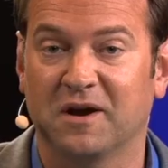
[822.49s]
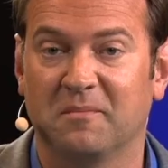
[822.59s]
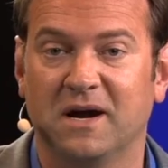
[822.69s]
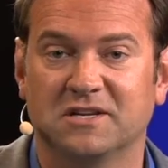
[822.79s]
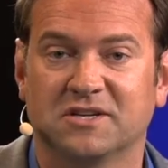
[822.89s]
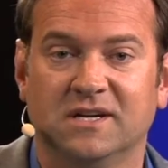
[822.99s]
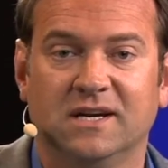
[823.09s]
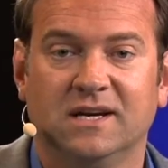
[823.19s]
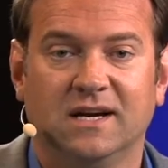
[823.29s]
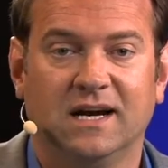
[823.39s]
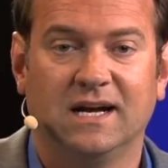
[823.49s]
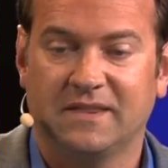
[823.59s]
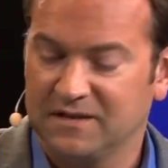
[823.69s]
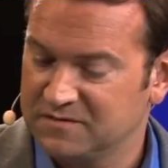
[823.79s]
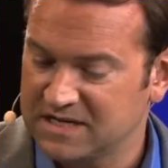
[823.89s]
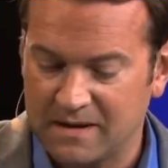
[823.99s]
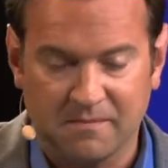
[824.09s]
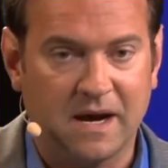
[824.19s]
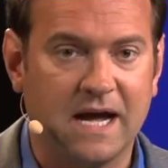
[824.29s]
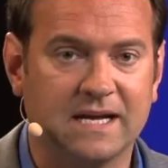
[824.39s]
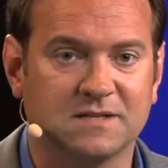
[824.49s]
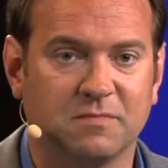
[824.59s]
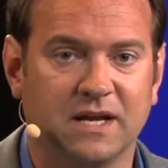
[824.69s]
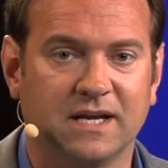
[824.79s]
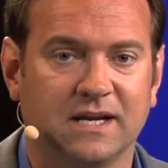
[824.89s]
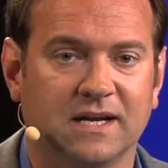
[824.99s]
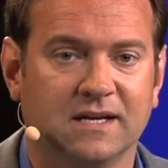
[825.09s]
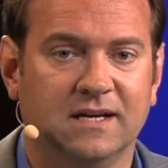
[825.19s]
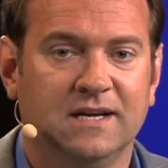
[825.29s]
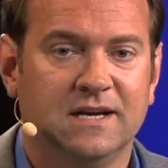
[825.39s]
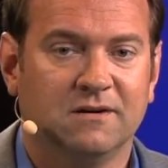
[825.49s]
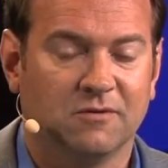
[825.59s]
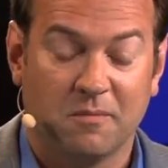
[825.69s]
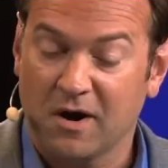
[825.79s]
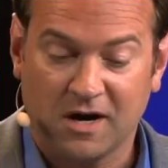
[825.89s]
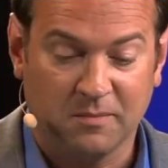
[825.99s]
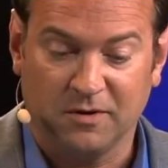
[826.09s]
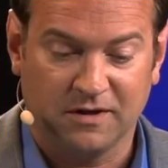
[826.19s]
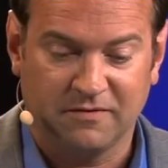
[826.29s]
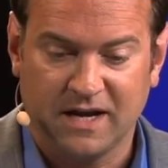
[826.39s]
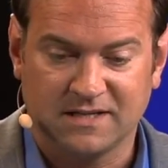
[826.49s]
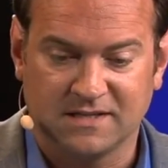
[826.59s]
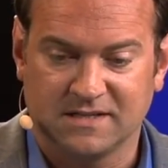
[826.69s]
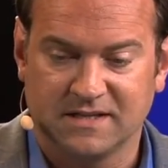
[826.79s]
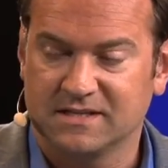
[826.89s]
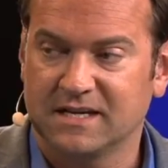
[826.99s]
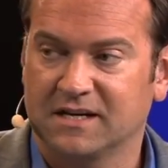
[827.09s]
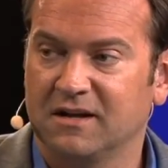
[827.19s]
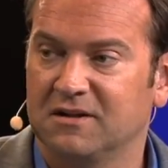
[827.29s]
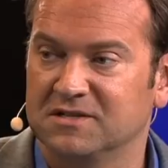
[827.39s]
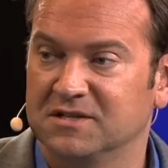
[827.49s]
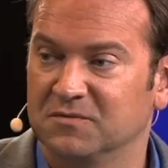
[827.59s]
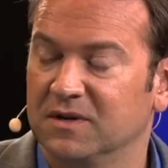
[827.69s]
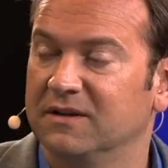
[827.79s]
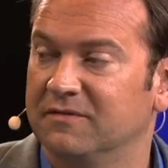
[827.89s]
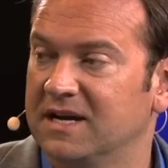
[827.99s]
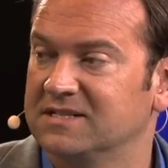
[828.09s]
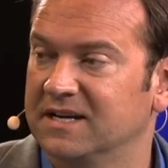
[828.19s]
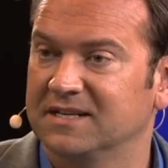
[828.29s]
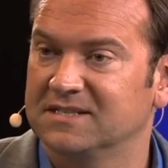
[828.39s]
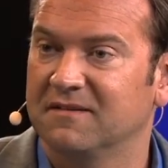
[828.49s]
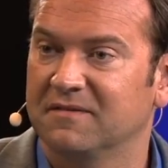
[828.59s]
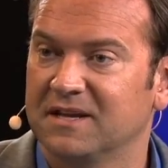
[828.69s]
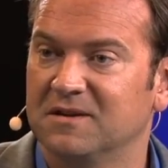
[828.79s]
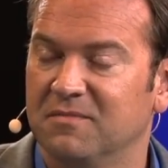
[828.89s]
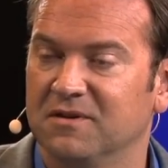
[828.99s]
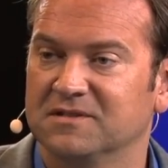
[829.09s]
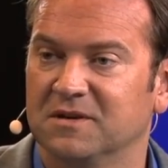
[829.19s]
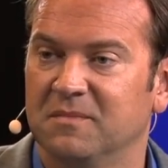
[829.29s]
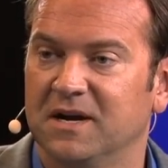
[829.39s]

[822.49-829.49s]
very much. Thank you. Uh, thanks for stopping by, explaining uh, remarkable advances in this technology. It's really fascinating stuff. Thank you both so